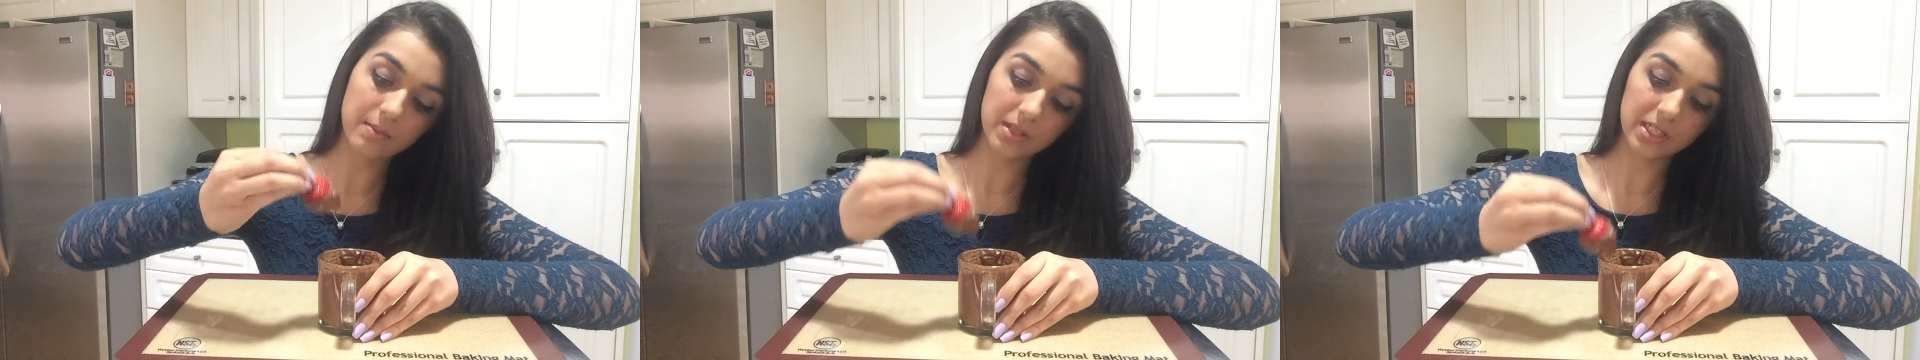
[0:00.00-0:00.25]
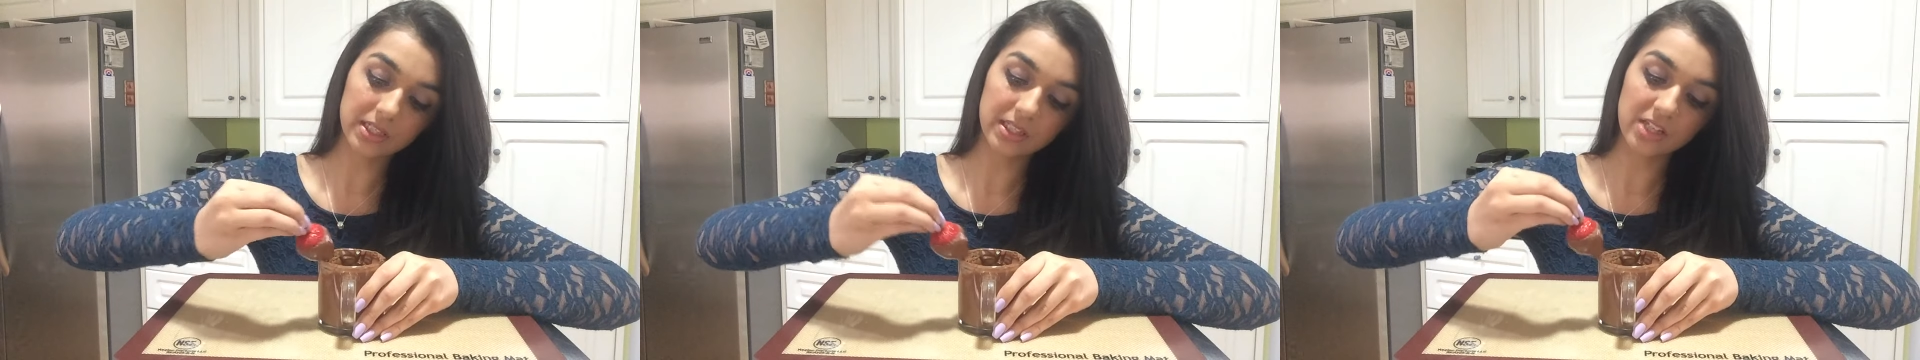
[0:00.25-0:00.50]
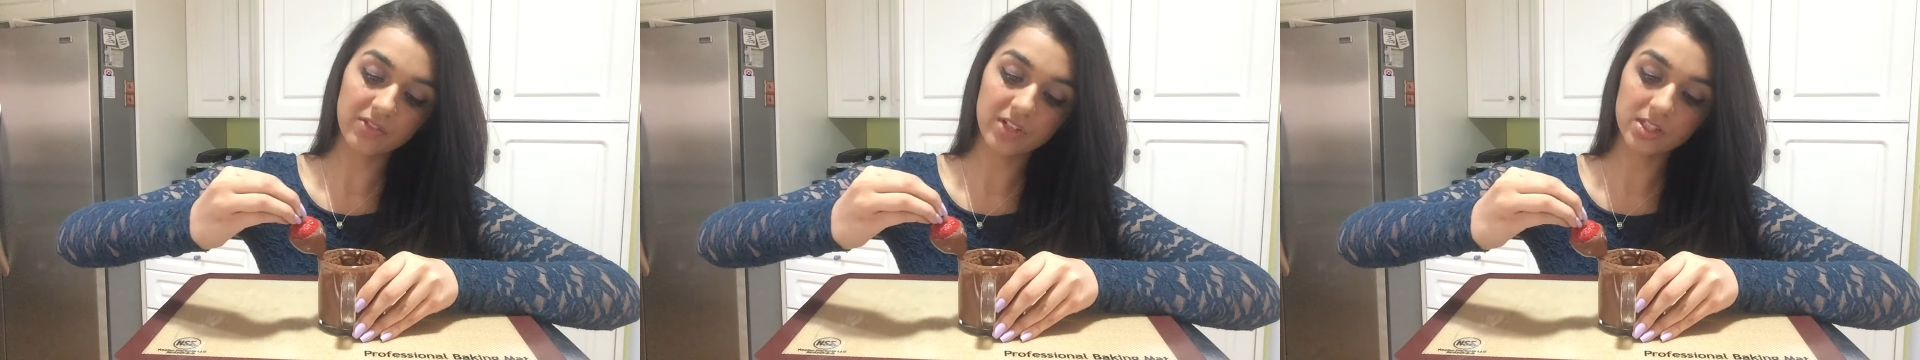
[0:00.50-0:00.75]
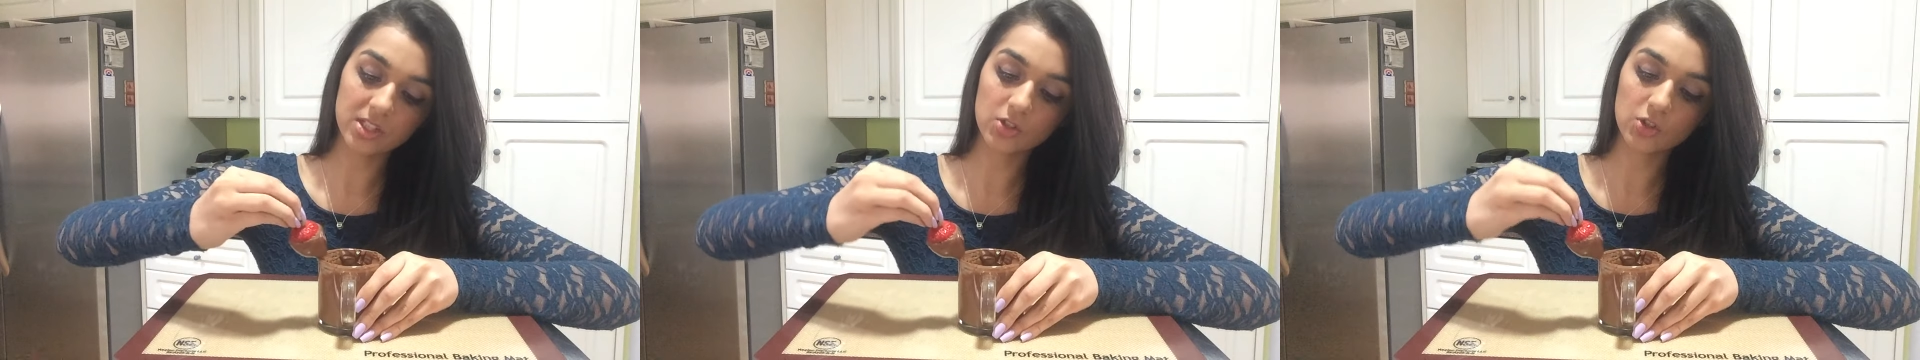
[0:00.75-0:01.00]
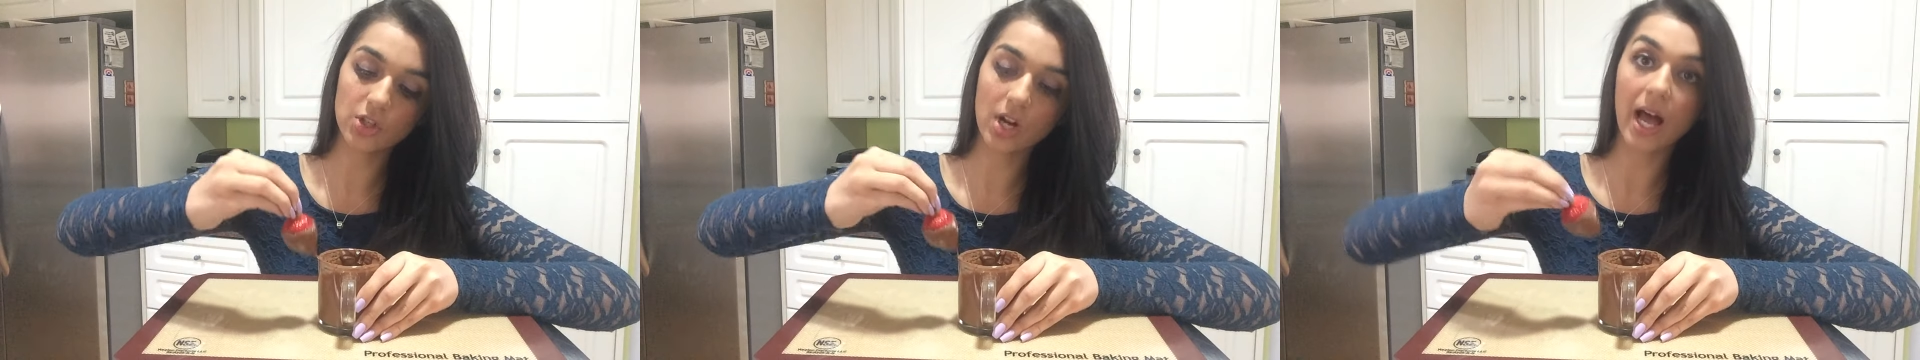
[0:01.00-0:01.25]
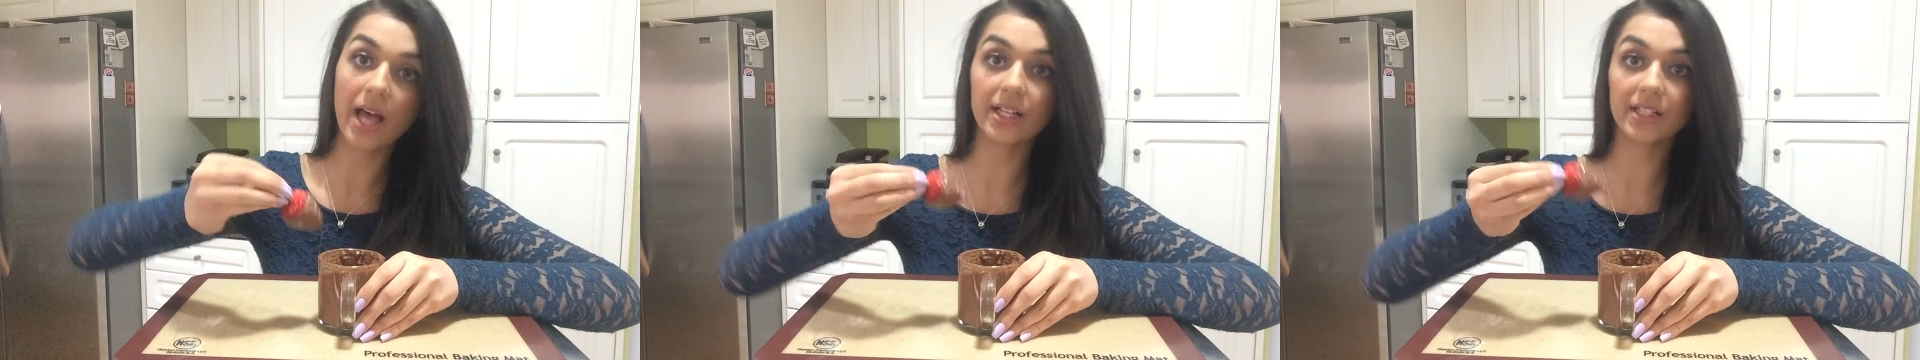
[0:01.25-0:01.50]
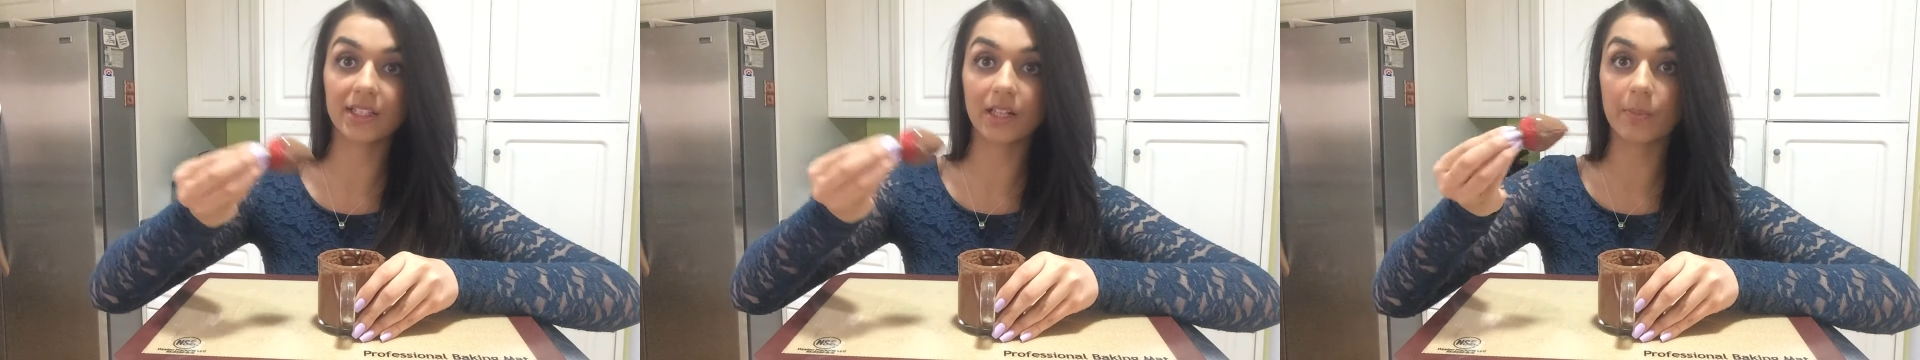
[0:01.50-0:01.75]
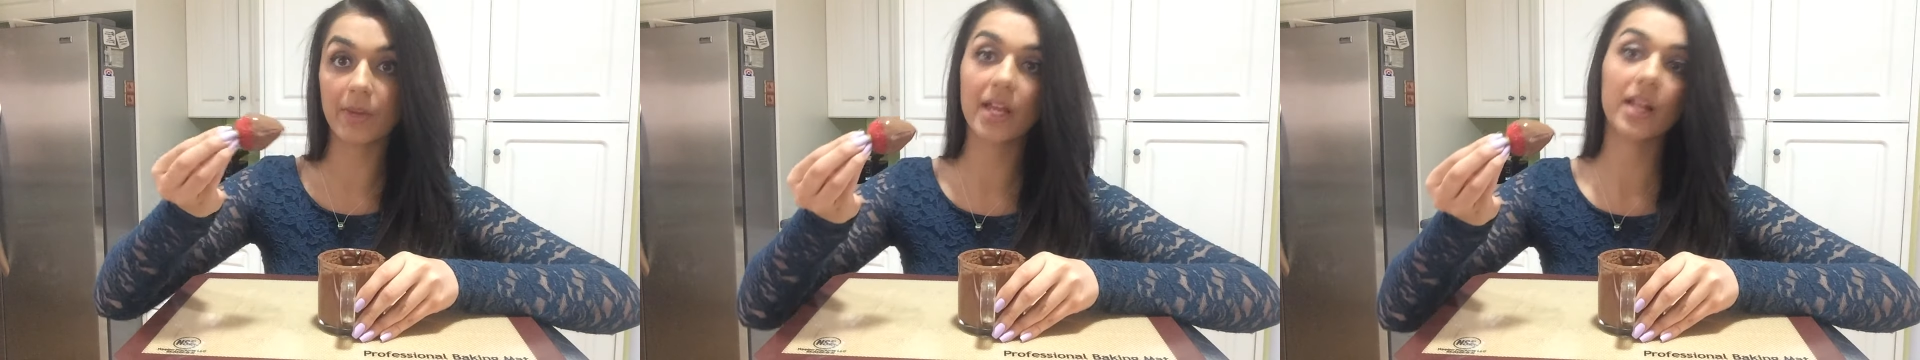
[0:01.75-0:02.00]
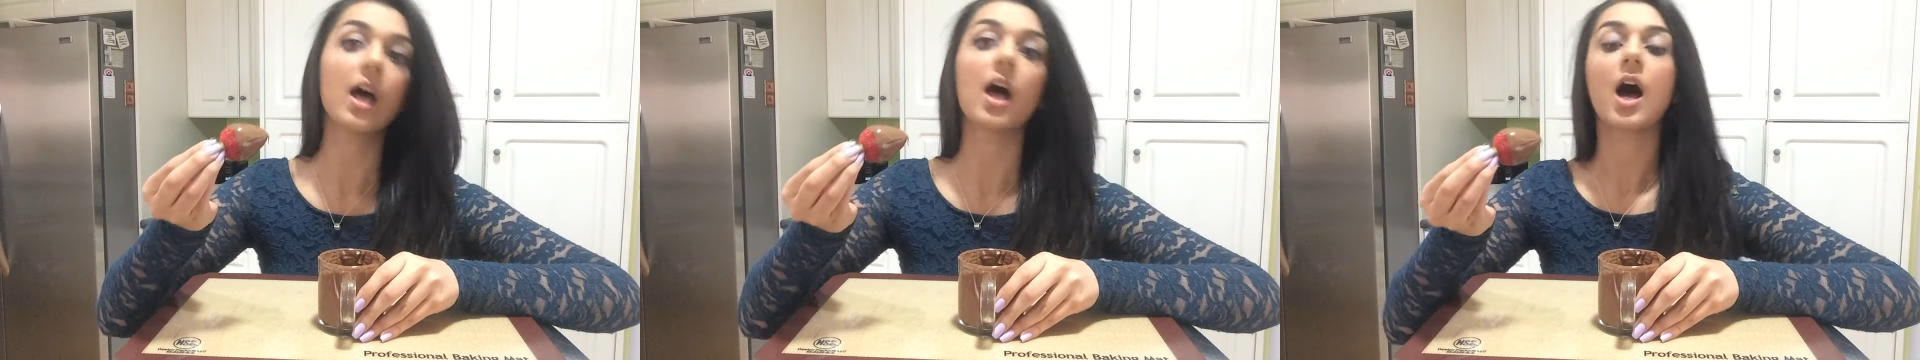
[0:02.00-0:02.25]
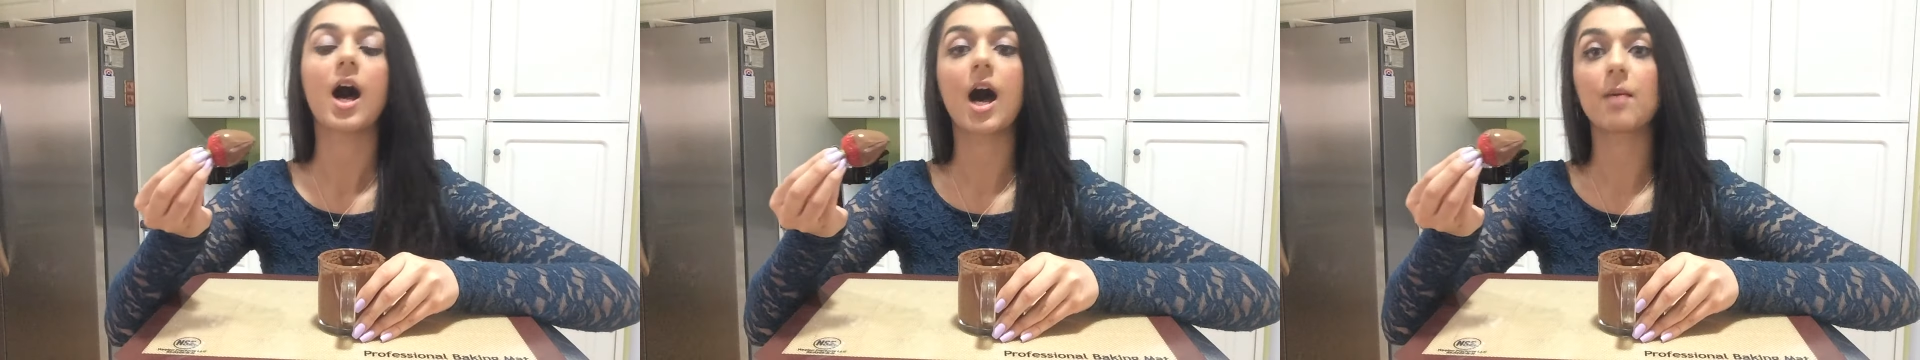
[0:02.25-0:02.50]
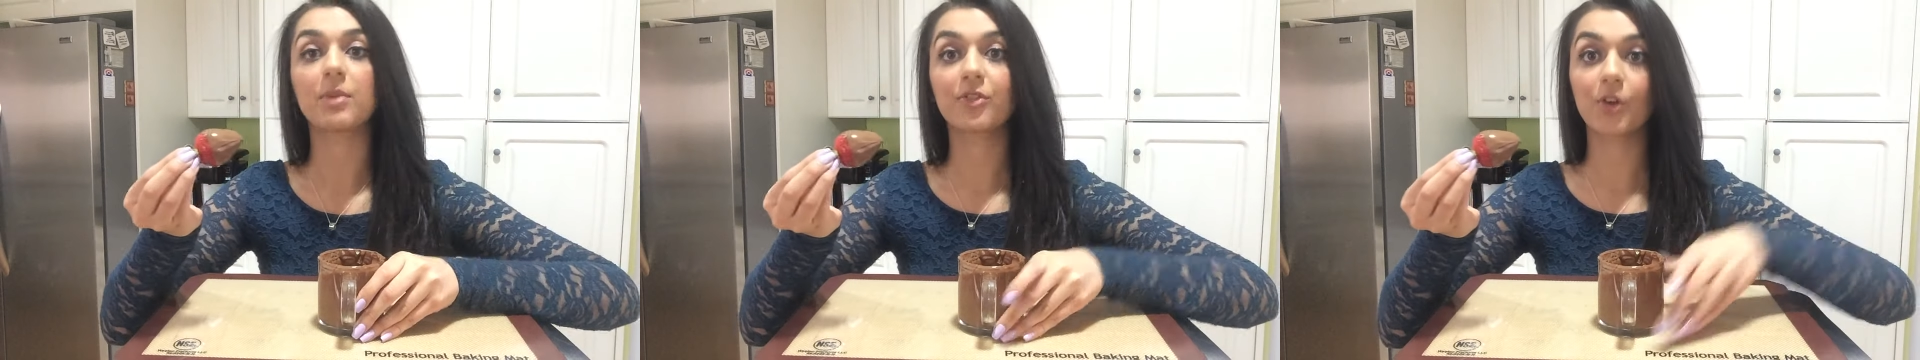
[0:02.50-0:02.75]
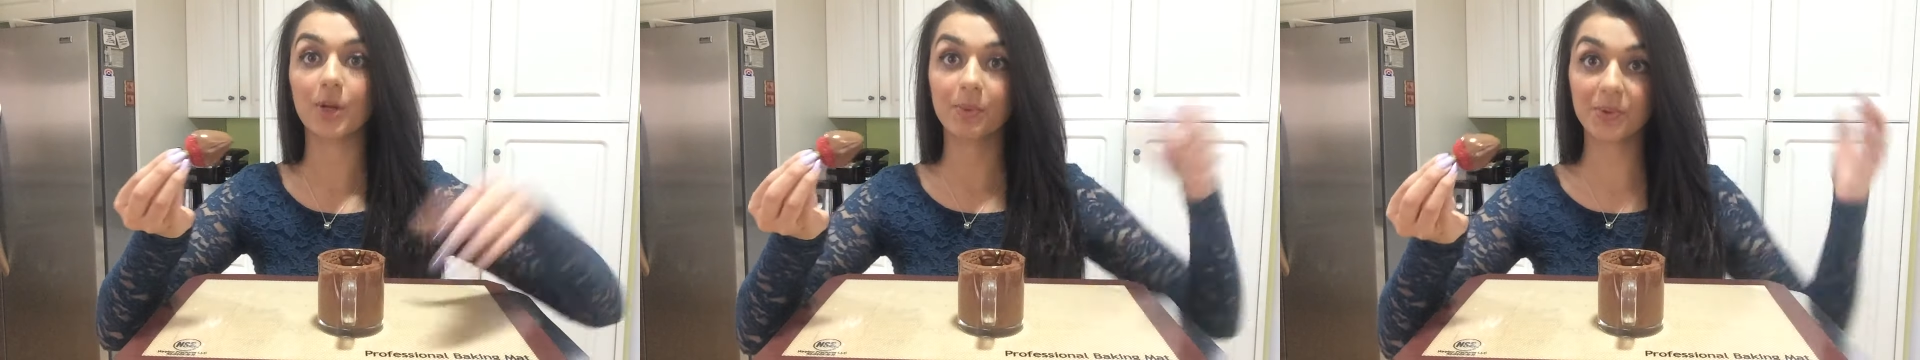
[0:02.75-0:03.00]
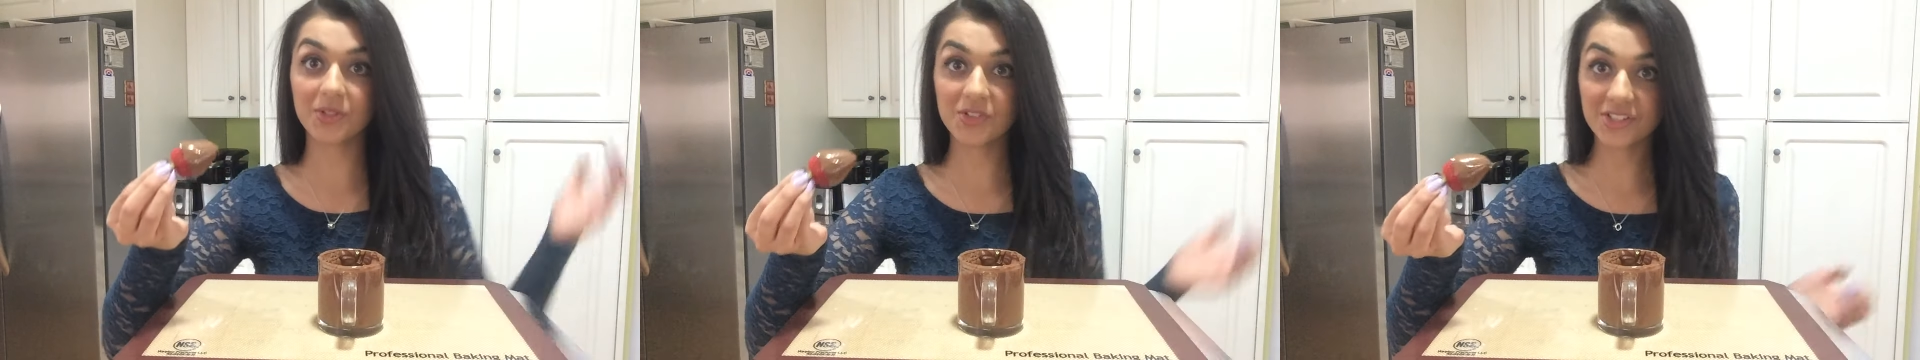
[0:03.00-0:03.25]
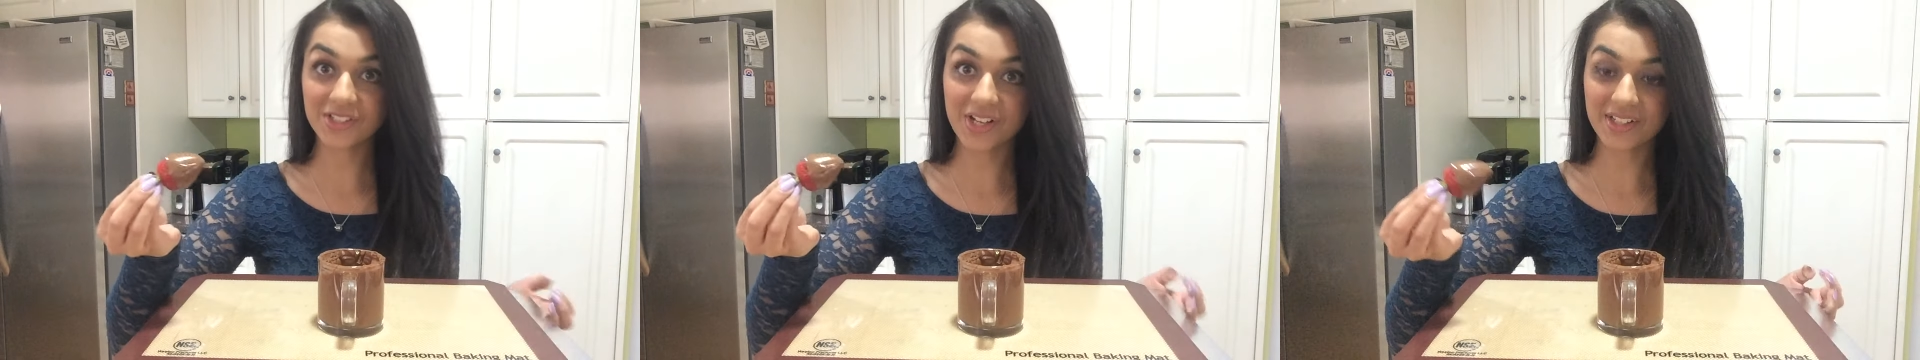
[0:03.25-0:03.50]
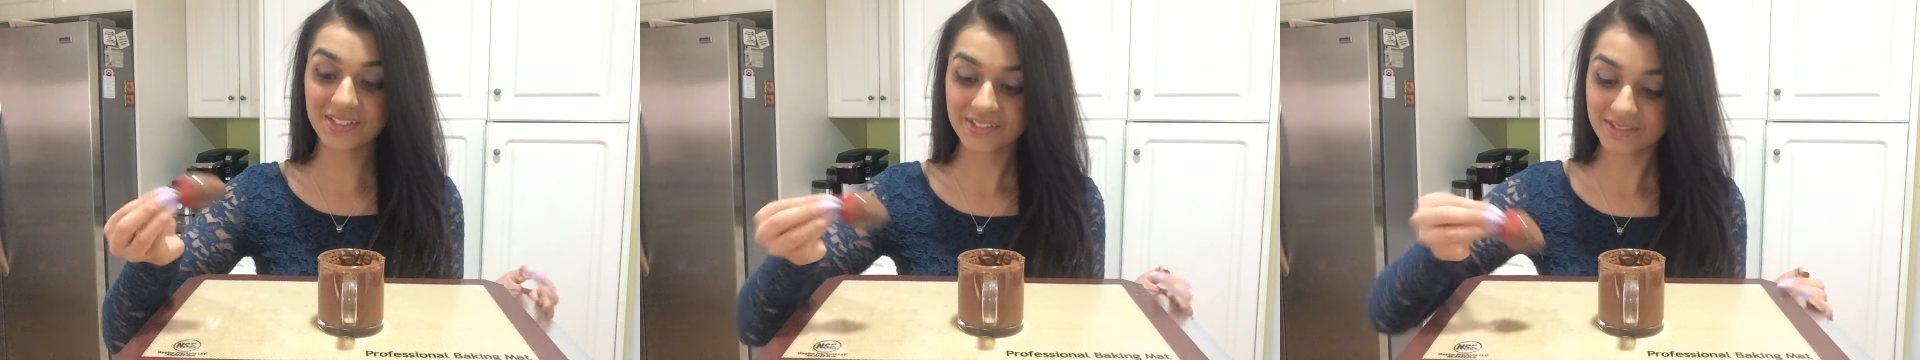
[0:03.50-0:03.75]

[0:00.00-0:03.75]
I'm gonna leave it to dry a little bit um, before I put the drizzle on.